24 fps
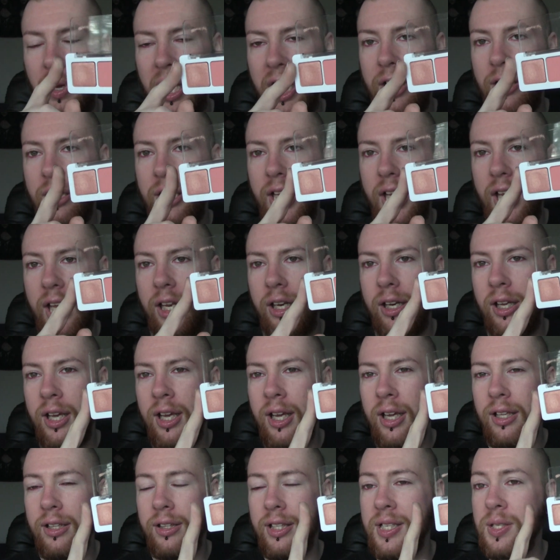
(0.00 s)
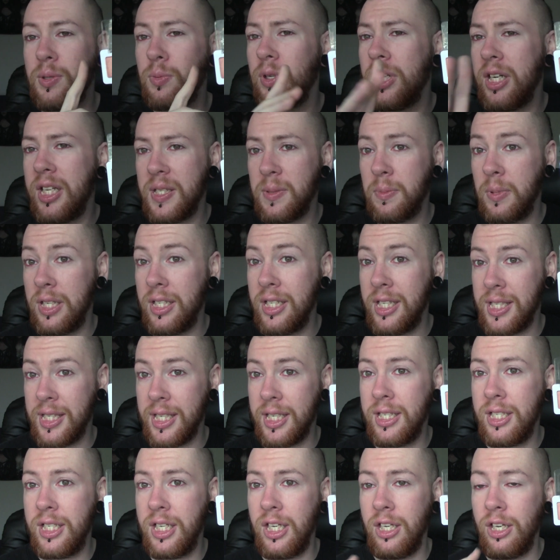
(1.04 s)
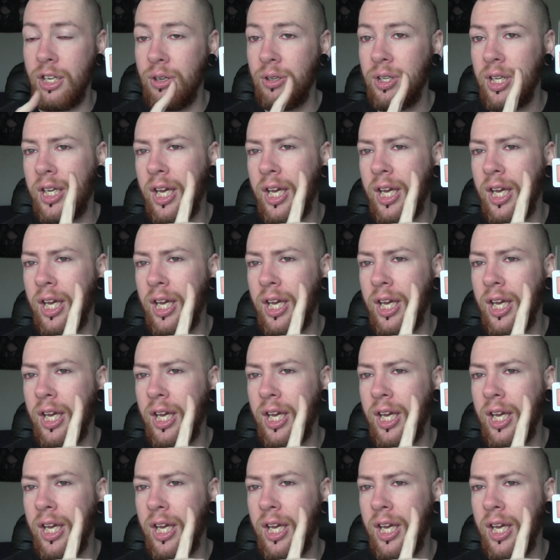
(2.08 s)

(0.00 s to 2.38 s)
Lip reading: palette. This one has been discontinued.